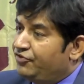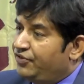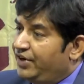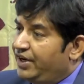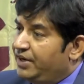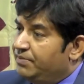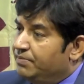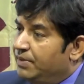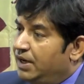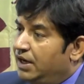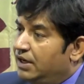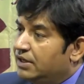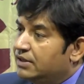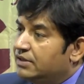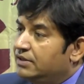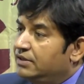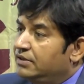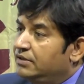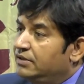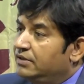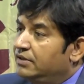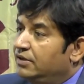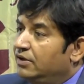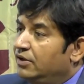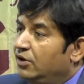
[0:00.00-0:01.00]

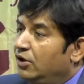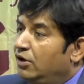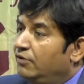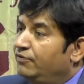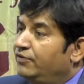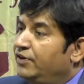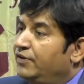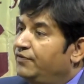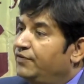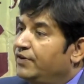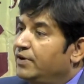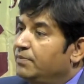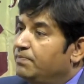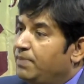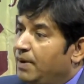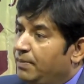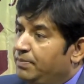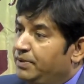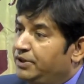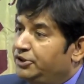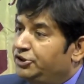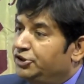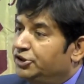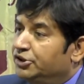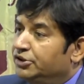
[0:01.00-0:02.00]
trademark of different
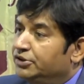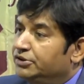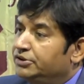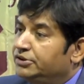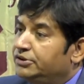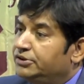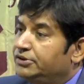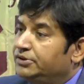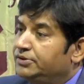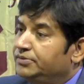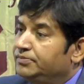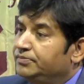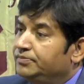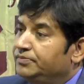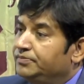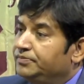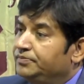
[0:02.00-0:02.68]
publishers.